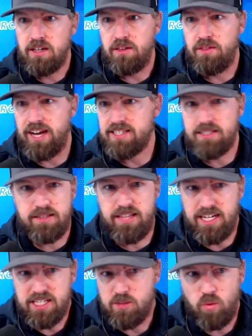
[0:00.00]

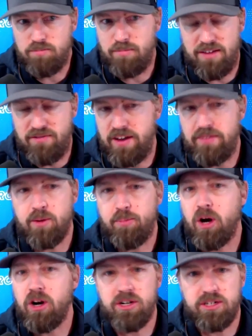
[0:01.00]
That's my favorite
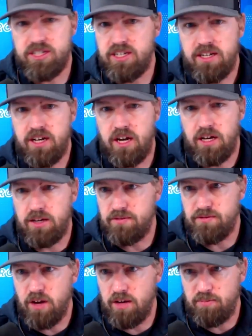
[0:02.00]
part
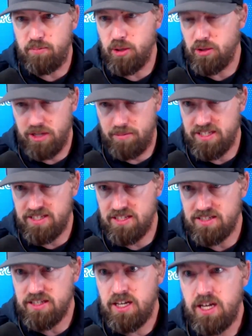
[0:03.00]
of building a business.